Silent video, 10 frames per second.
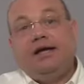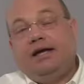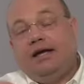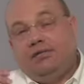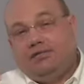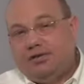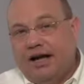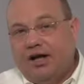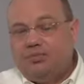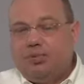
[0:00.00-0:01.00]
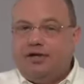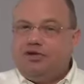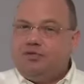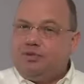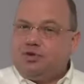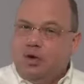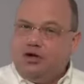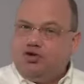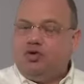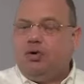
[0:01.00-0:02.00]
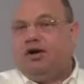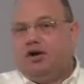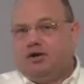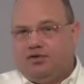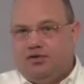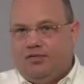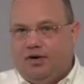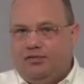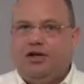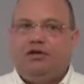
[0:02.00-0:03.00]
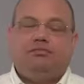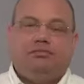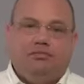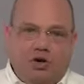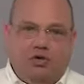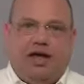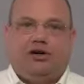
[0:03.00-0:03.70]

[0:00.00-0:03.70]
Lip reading: If the sales price is between $200 and $250, no gain